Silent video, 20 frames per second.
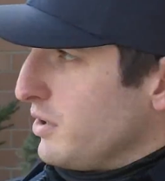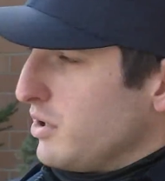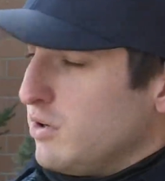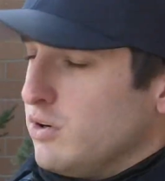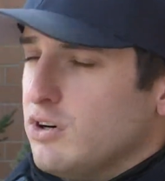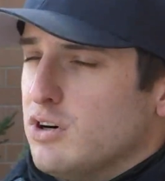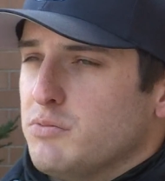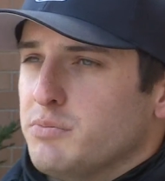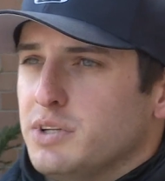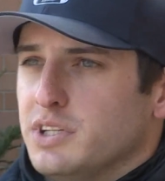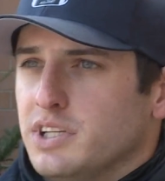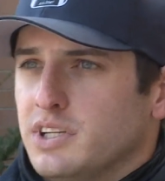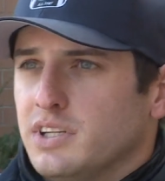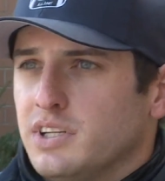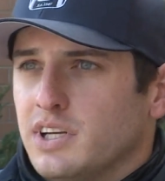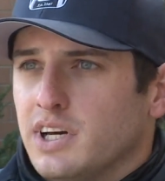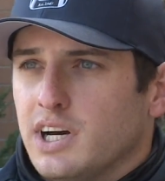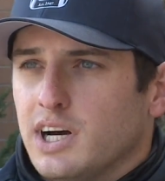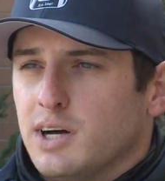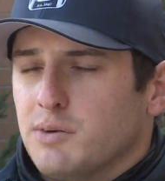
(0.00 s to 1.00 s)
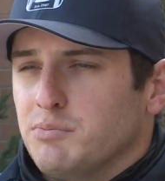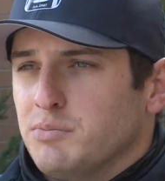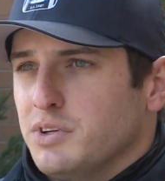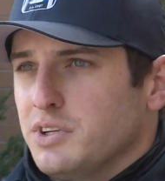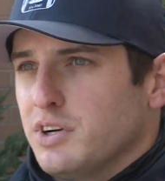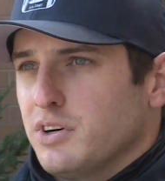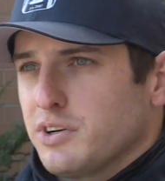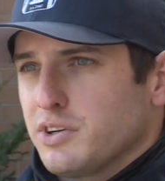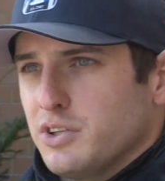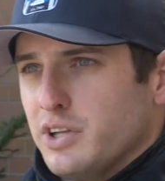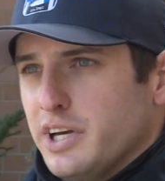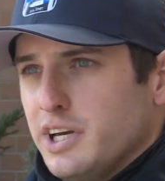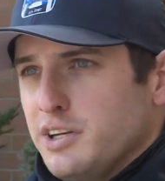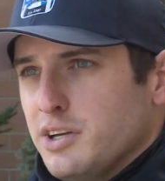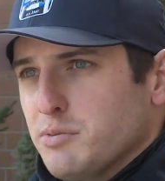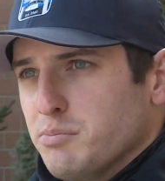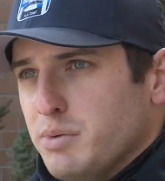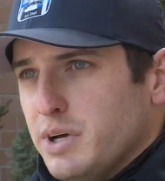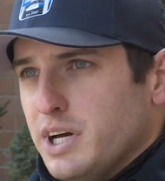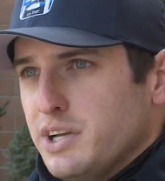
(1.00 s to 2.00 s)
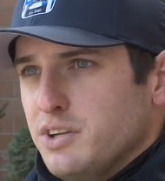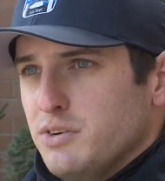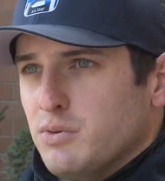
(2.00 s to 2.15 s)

your home and uh, you know you lay in your bed,